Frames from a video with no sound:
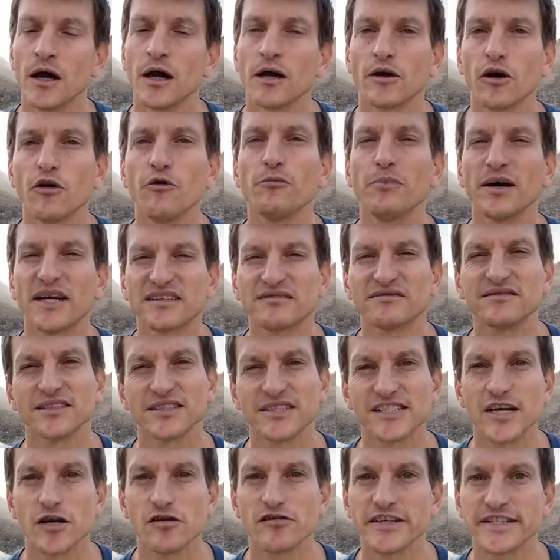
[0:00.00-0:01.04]
No, but
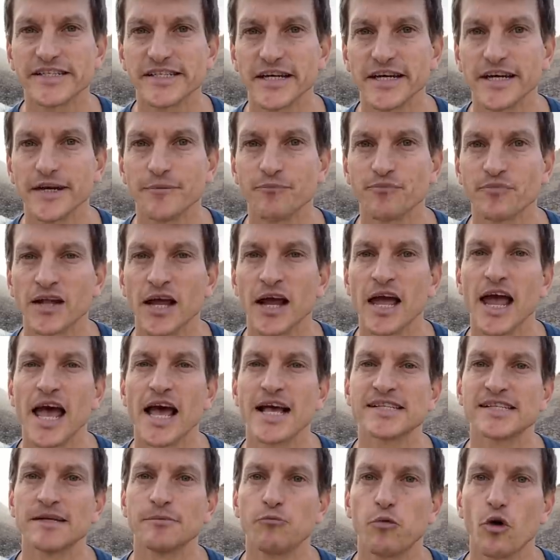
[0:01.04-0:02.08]
seriously,
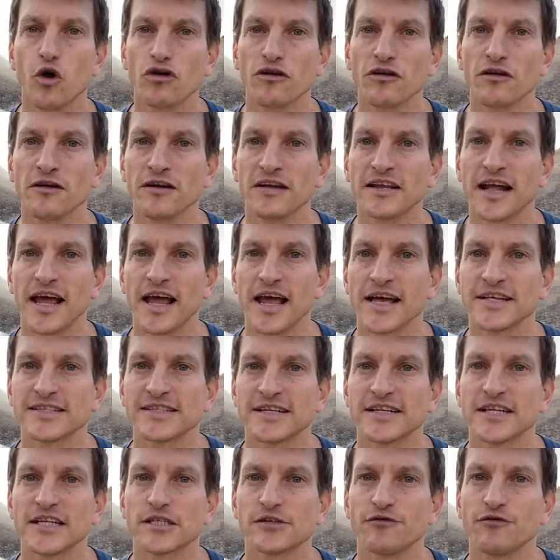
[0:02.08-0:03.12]
as important as
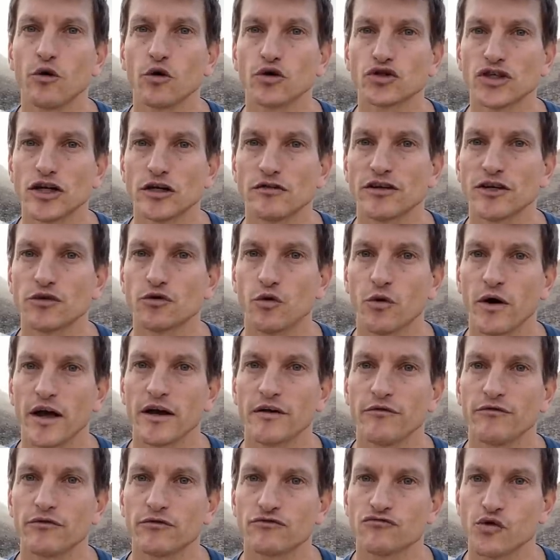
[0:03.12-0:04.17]
it is for children to
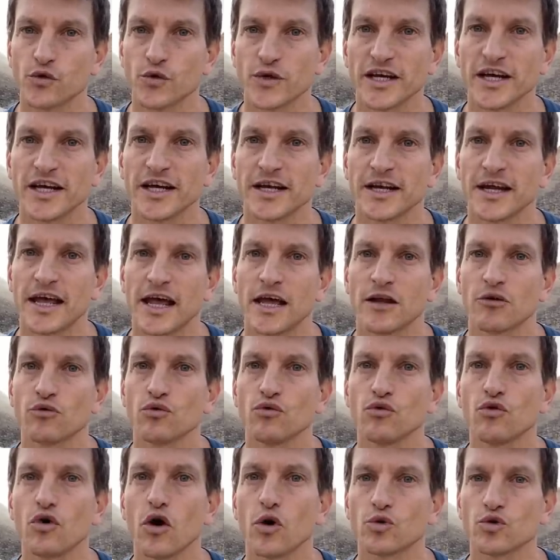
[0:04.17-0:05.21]
have routine and
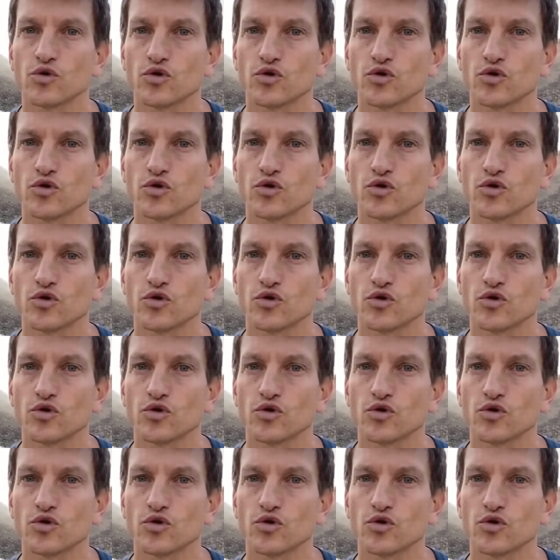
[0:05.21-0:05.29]
to go